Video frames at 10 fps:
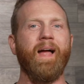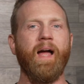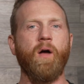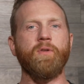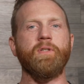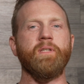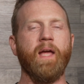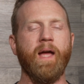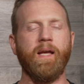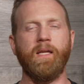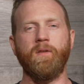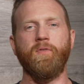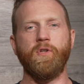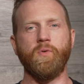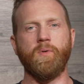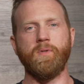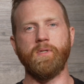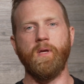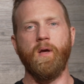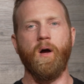how to tag
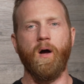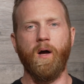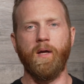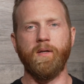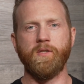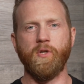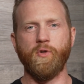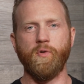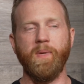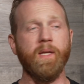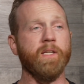individuals on social media.